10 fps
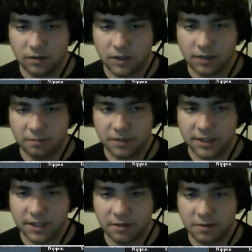Now,
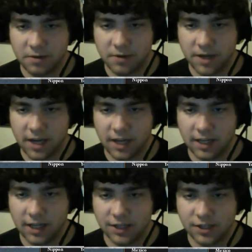please tell me why we can't
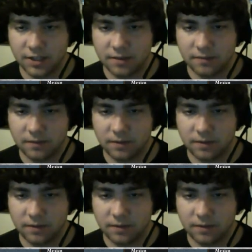engage this